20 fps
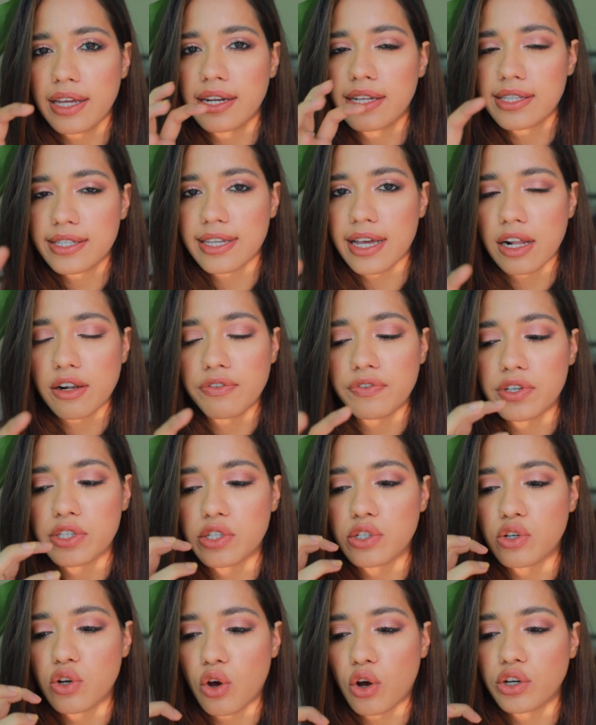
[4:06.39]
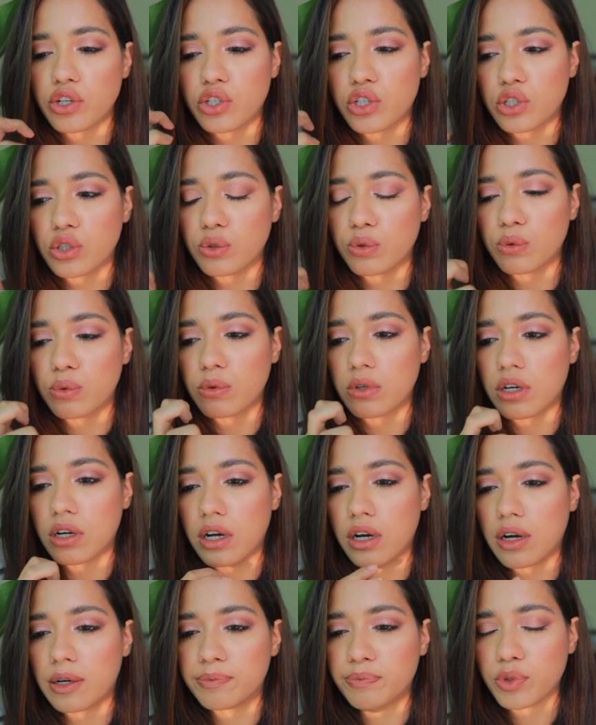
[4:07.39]
in itself is not too
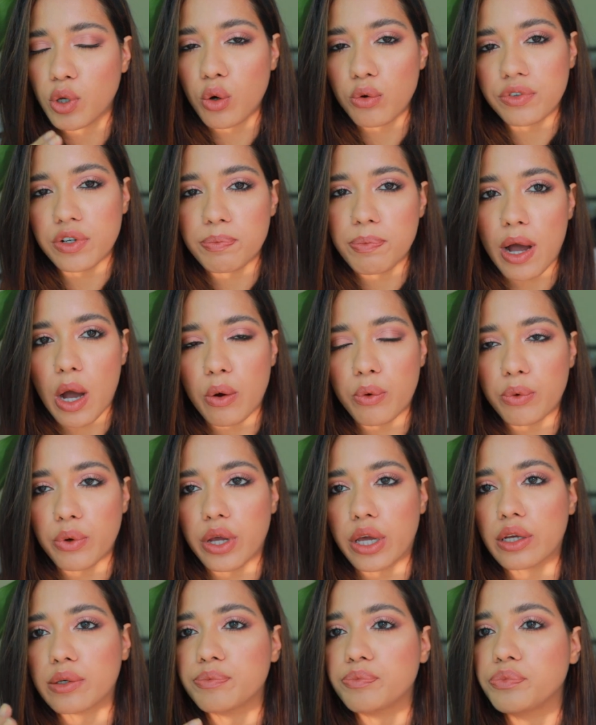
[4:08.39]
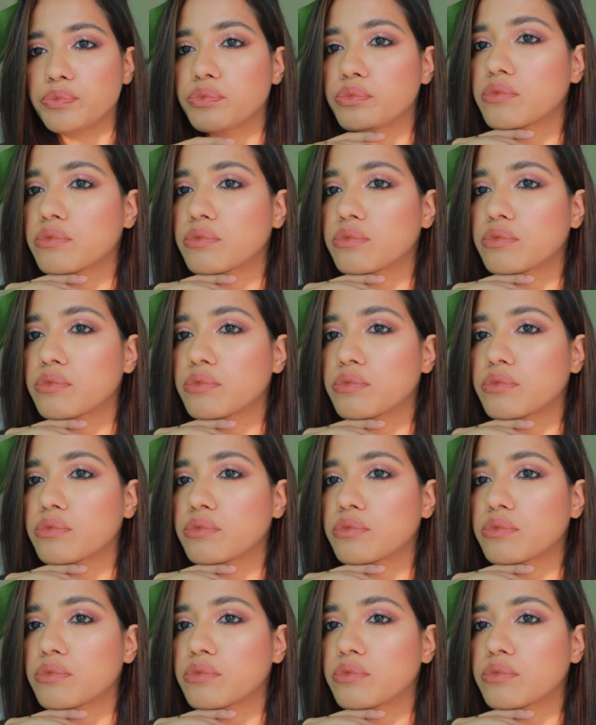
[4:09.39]
overpowering.